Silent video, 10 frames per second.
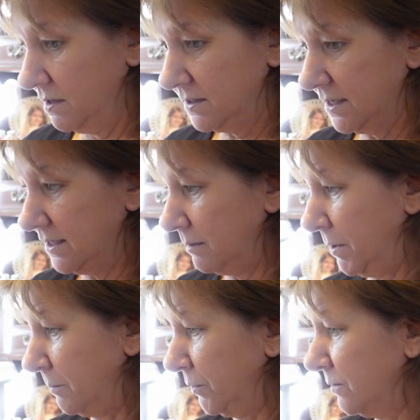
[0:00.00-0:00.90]
I did the
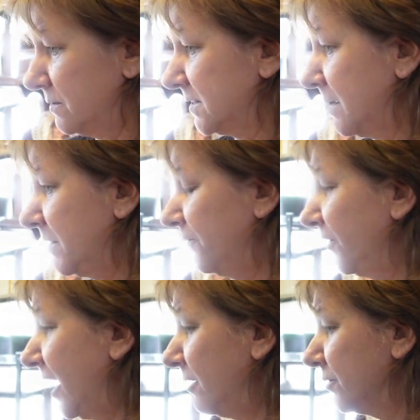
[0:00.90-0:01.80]
peppers, some of the
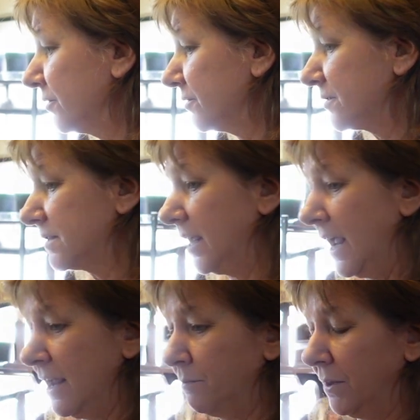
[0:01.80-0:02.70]
flowers, the
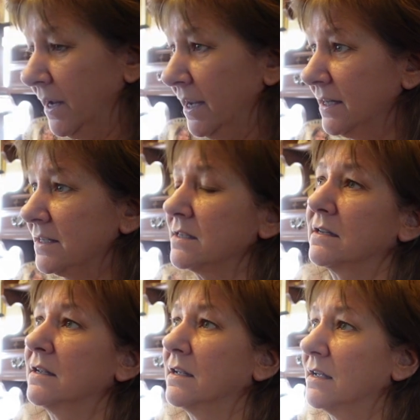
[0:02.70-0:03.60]
eggplant,
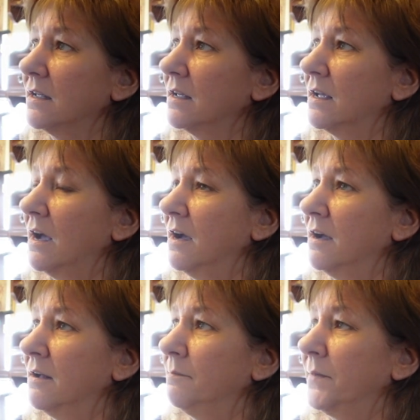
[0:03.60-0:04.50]

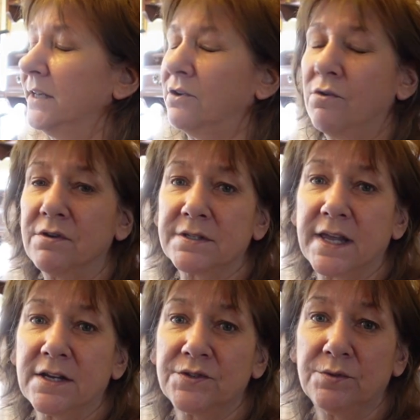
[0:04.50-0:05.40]
and of course
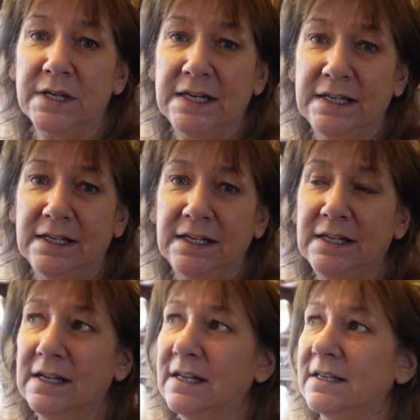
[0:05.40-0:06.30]
like
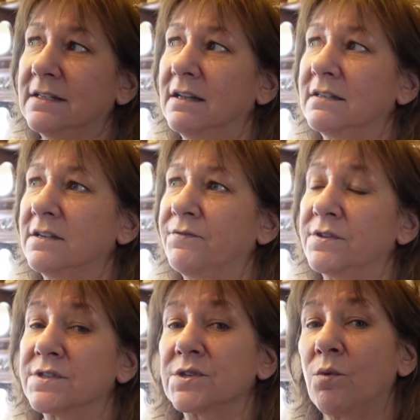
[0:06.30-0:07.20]
zucchini and
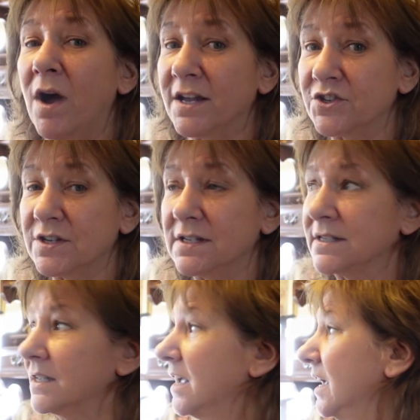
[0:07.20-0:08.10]
different
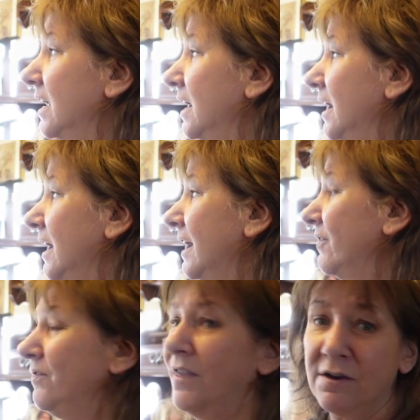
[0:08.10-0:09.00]
squashes.
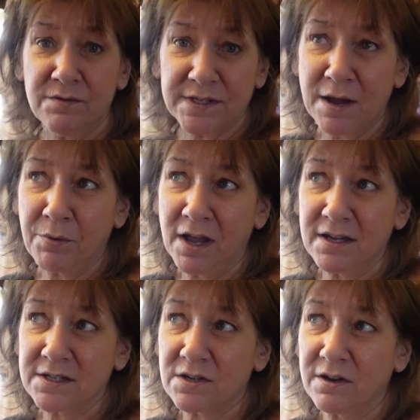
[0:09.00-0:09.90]
Those I'll
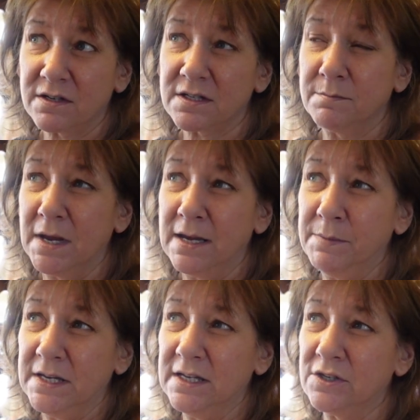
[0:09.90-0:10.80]
probably start
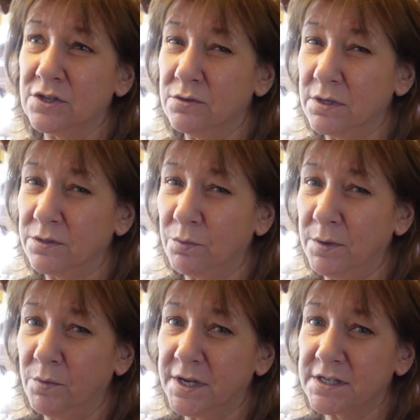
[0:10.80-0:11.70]
maybe 2 to 3
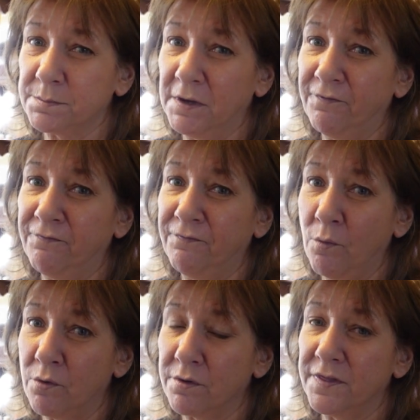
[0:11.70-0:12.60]
weeks
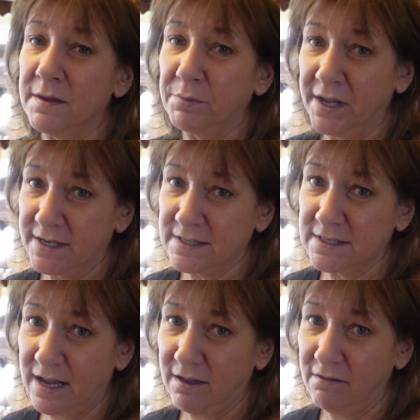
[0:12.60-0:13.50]
before the plant
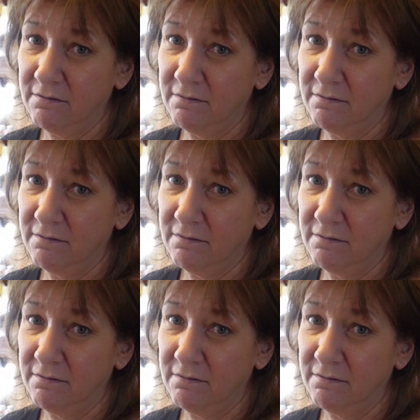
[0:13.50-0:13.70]
sale,